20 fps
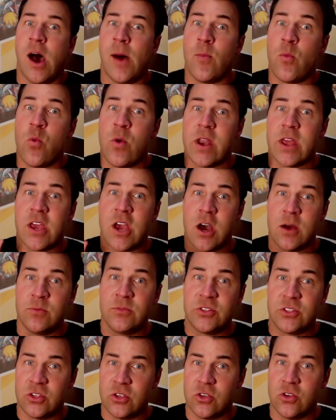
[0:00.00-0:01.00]
when it
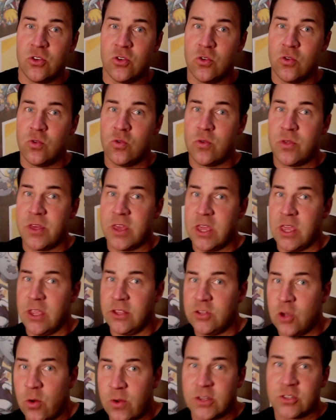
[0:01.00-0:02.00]
comes to the
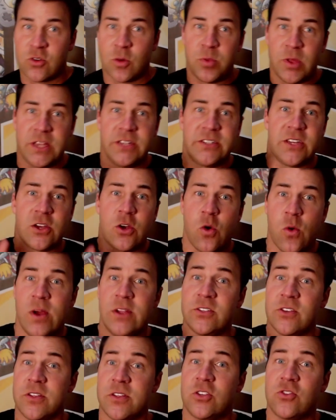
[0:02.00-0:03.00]
tokens replacing
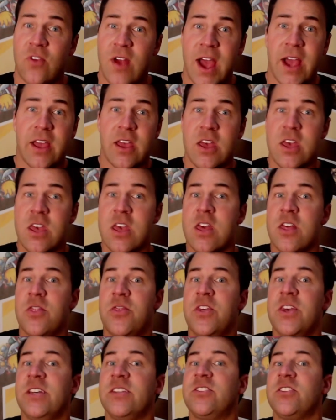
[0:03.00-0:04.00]
coins on the track,
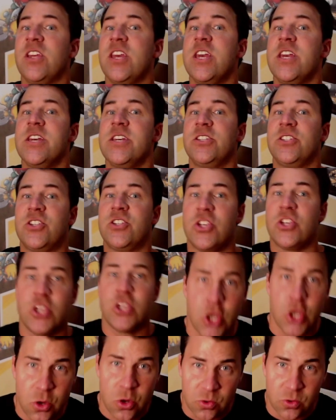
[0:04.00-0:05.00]
this is
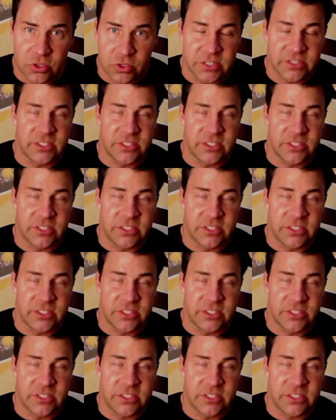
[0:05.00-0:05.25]
huge.